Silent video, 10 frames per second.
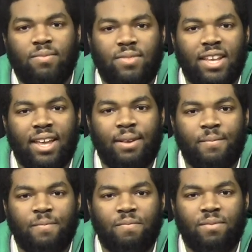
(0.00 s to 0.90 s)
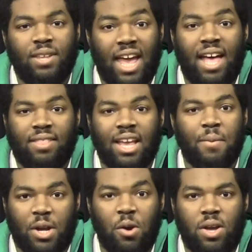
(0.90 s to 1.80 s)
See, yeah, think
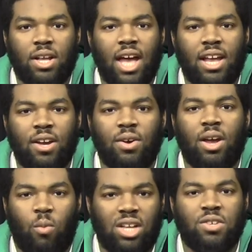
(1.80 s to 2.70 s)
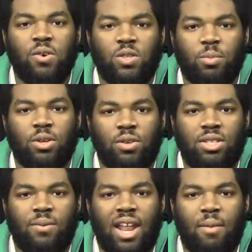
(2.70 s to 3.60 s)
about Google. Go ahead, Google it. Watch Crucible. You'll
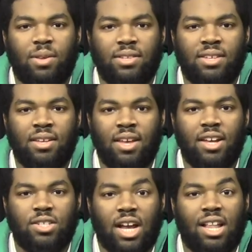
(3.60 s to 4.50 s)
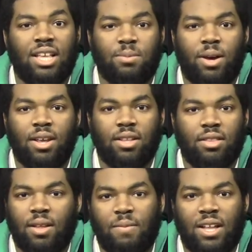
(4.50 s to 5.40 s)
see what happens. I just took a class about it.
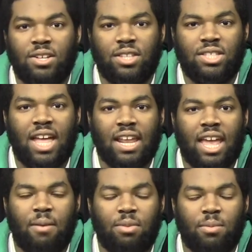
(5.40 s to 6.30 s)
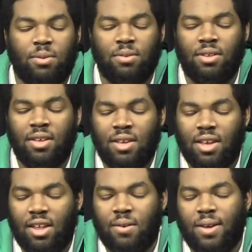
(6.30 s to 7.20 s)
Not just it's not a game, people.
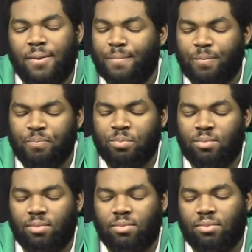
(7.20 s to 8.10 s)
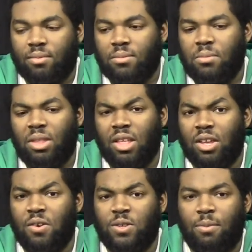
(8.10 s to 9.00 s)
Anyway,
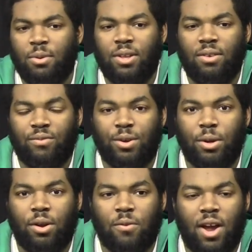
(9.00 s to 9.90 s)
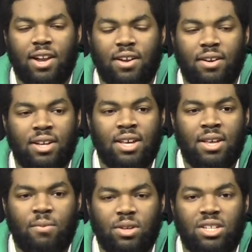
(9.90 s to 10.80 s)
the Crucible and Winona Ryder,
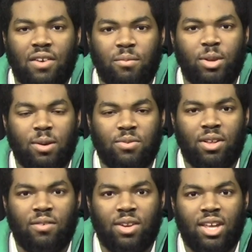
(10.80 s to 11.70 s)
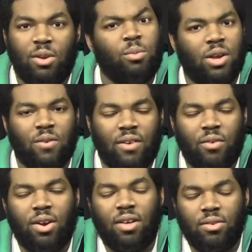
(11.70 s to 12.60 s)
when she ever becomes relevant again, will be a rant
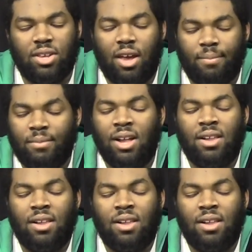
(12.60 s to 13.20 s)
for another time.